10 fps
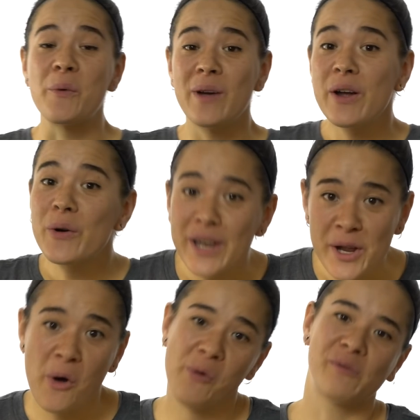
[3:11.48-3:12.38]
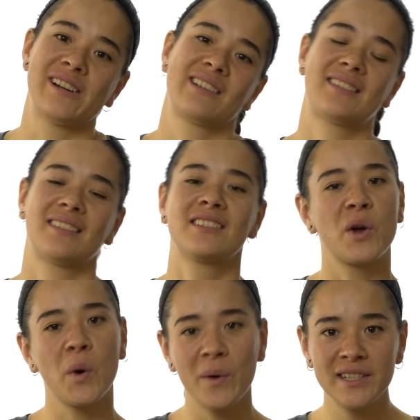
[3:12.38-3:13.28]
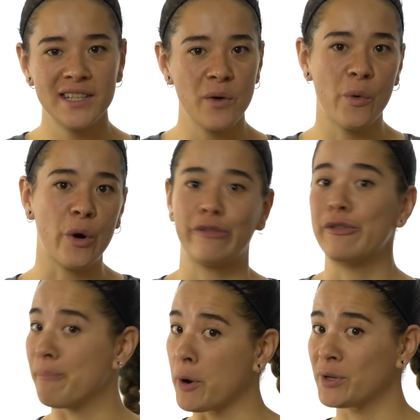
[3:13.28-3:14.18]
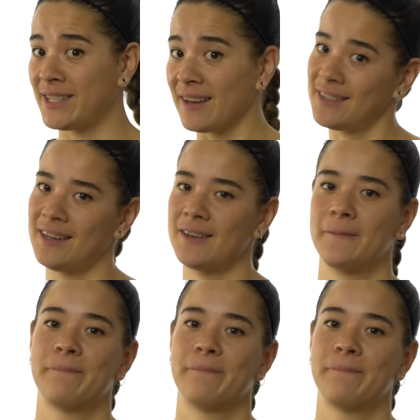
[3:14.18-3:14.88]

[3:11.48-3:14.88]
We already know it works, so it wins the award for most tested.